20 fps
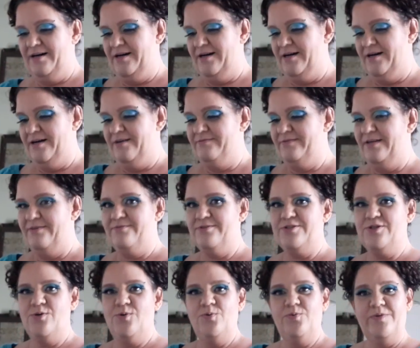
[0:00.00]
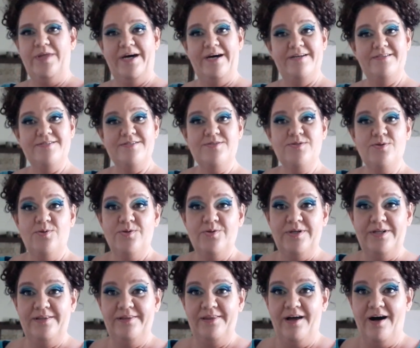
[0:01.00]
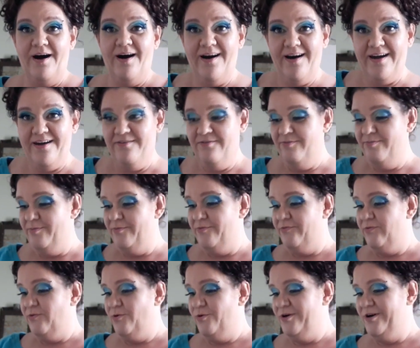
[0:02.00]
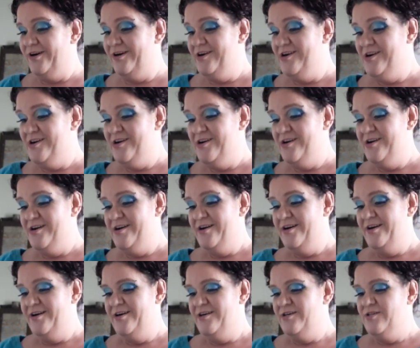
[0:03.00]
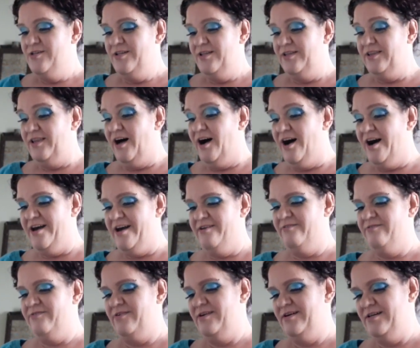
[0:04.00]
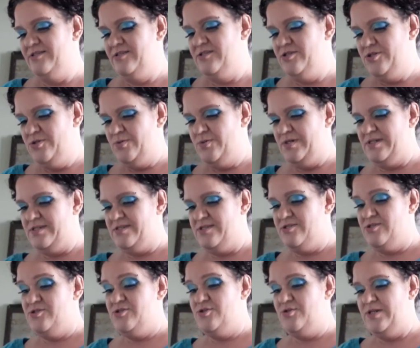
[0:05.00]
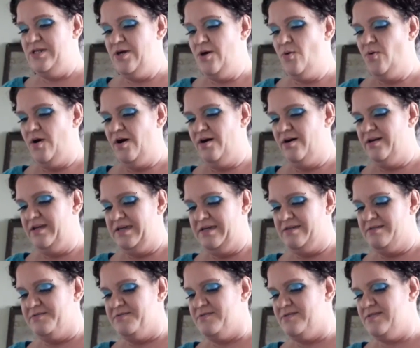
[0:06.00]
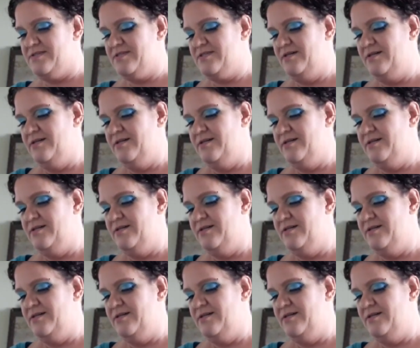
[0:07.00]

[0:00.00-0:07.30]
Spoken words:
I've never told that story live before. Live to a studio audience.